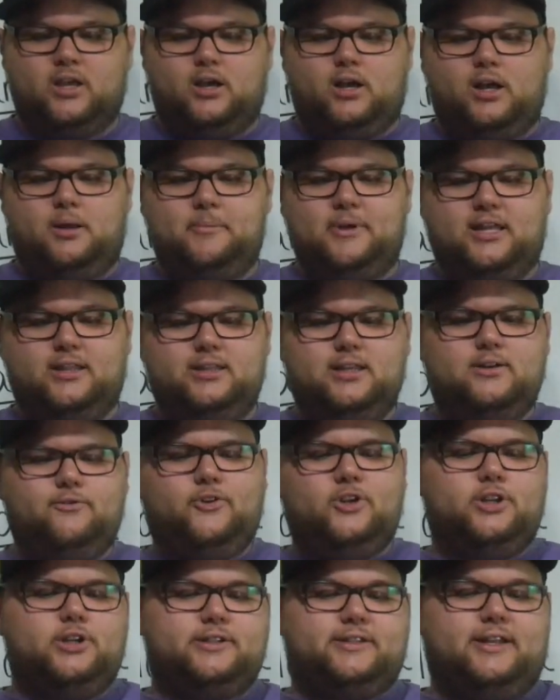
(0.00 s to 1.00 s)
And then
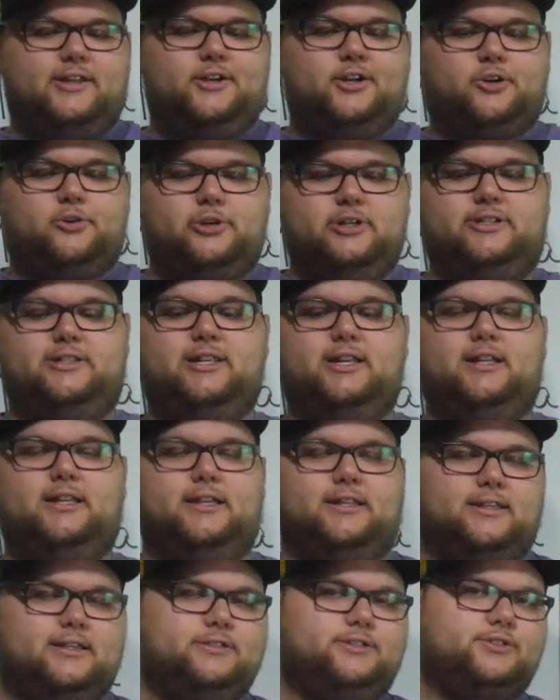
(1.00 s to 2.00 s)
if we look down at
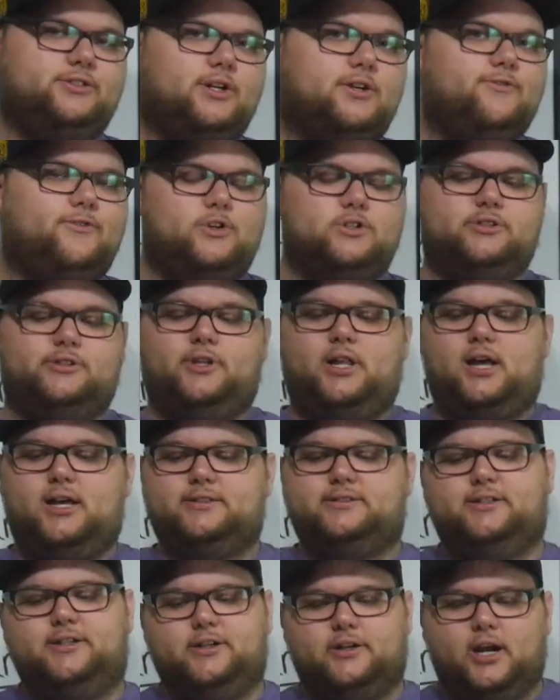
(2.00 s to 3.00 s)
Credilli, this is our first
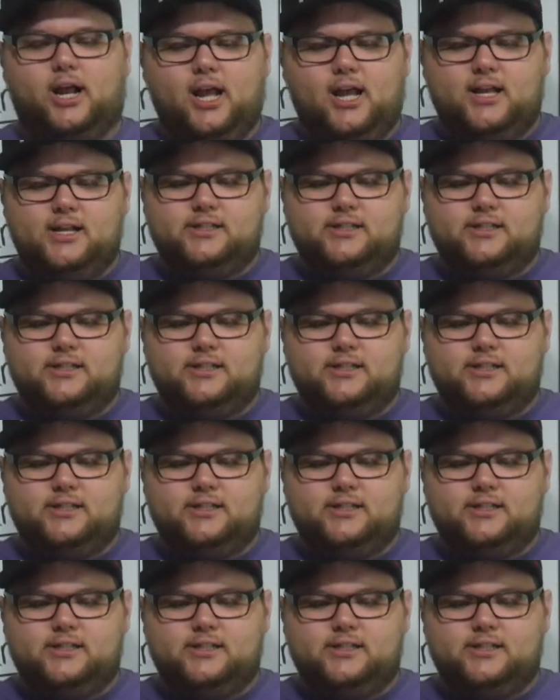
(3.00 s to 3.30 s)
loss here.